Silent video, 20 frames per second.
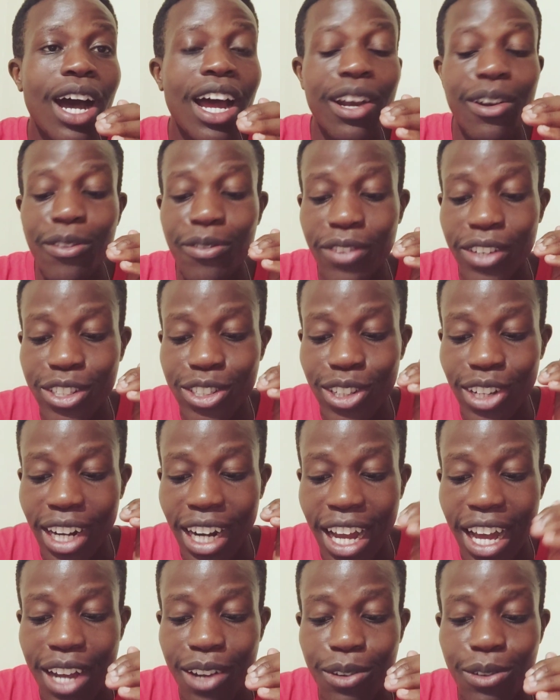an official
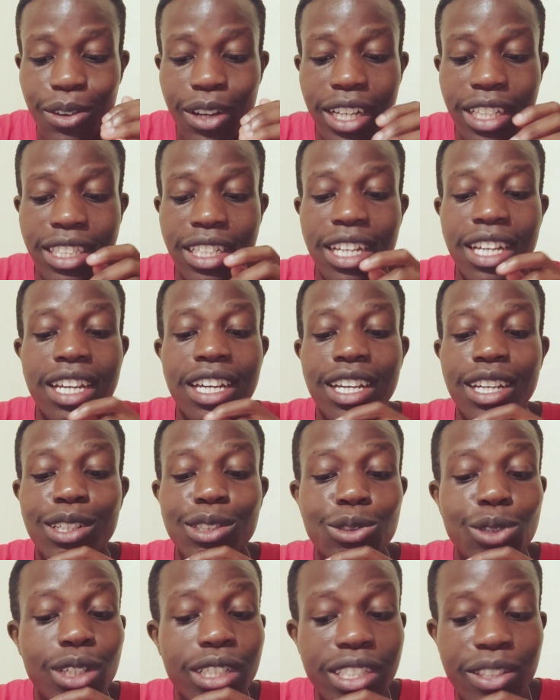language
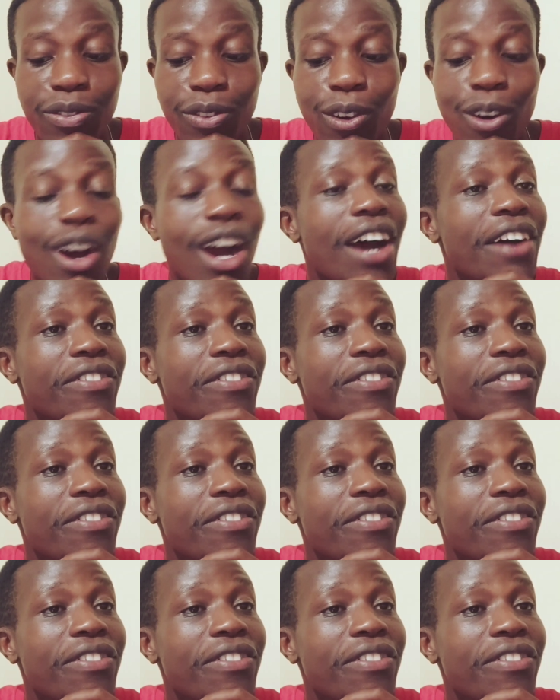in 24